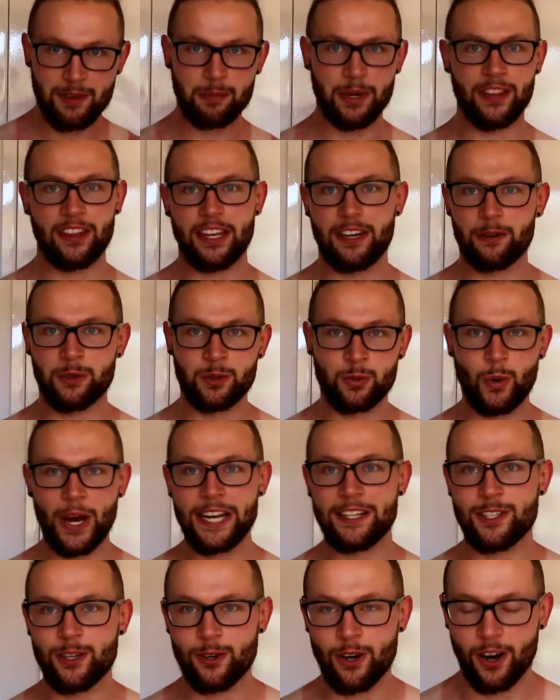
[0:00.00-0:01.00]
but then it was
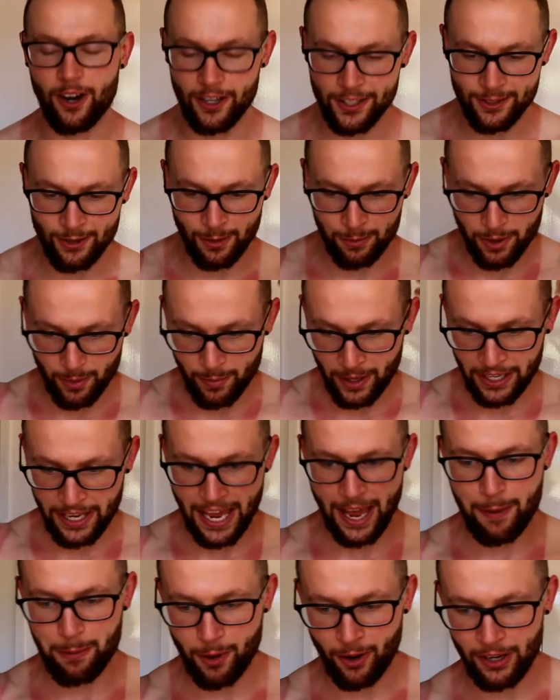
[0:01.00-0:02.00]
way too hot, so I put my cap